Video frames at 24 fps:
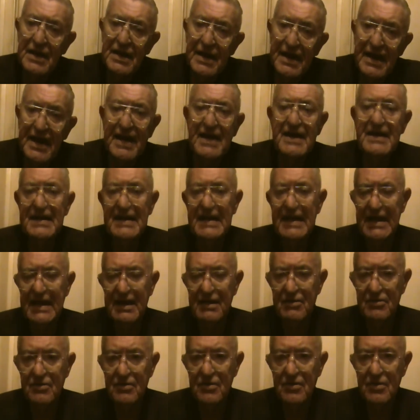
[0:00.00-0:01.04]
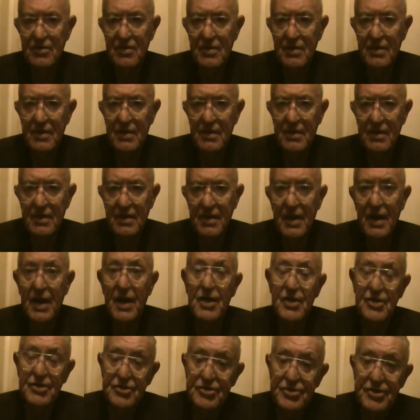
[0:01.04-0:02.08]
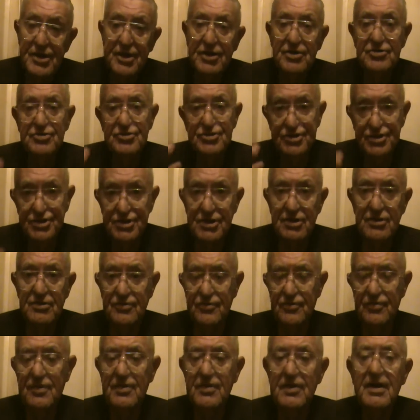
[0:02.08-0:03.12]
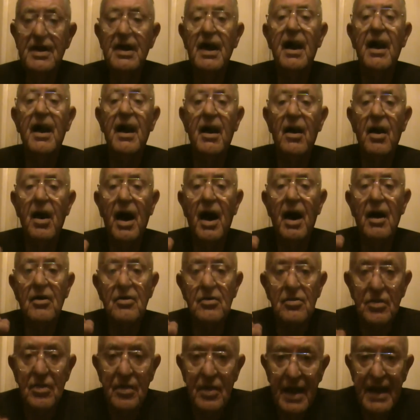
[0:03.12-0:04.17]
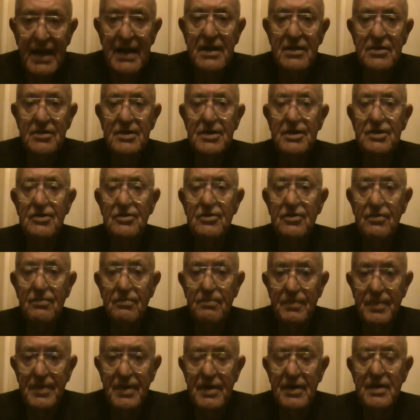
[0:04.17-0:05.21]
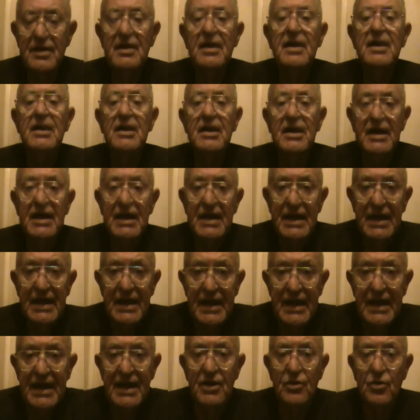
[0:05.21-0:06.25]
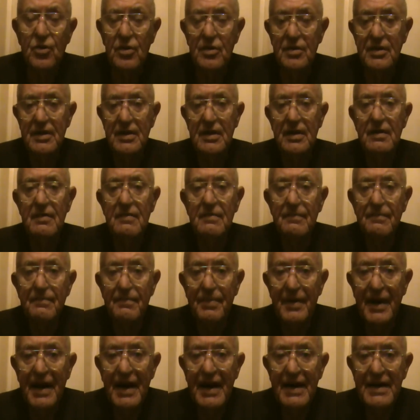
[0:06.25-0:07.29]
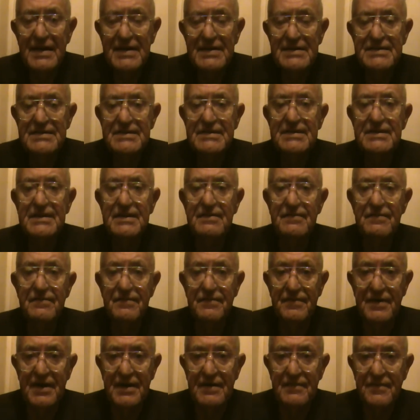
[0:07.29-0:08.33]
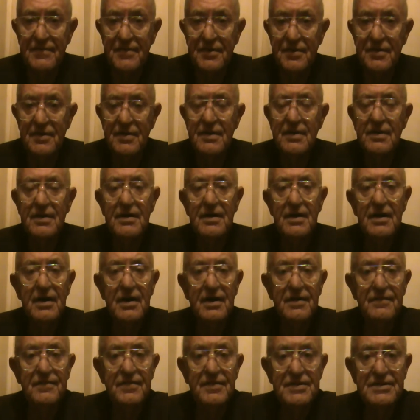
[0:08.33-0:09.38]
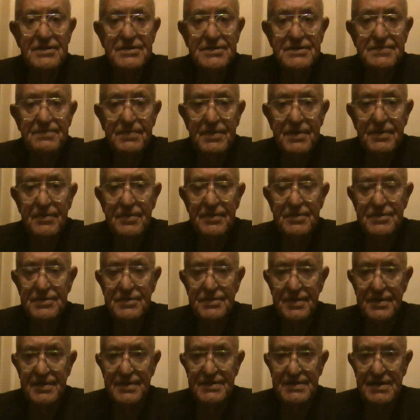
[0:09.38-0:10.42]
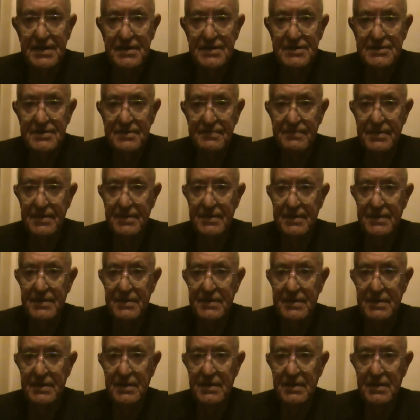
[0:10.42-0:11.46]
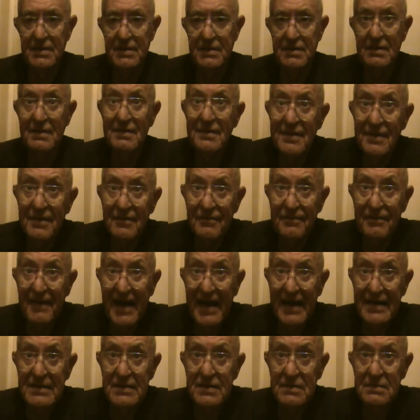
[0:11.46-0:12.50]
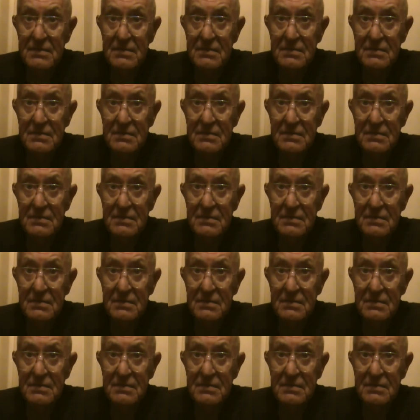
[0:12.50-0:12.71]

get together, their children are likely to be equally biased in favor of the spiritual sensibility. Fact.